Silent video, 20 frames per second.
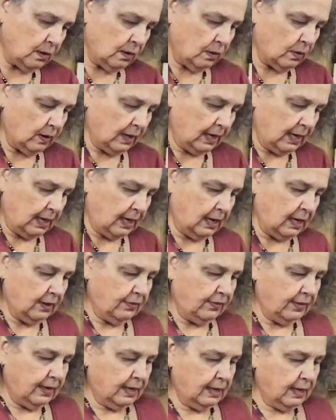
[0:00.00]
Okay, and
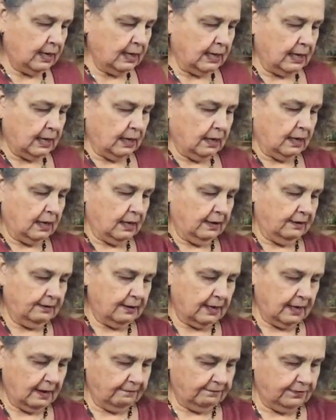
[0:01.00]
then I
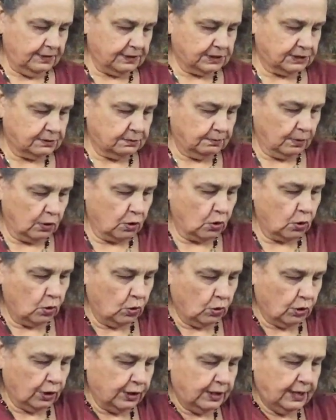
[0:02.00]
have this
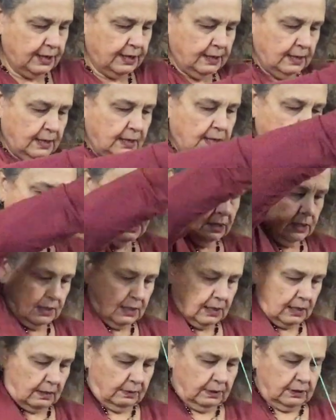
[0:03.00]
cord, and
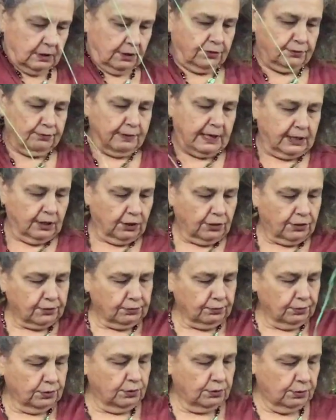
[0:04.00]
I'm going to thread it
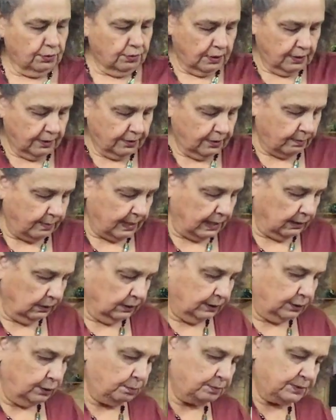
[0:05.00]
through the belt
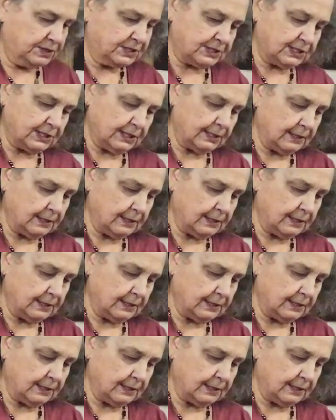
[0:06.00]
loops.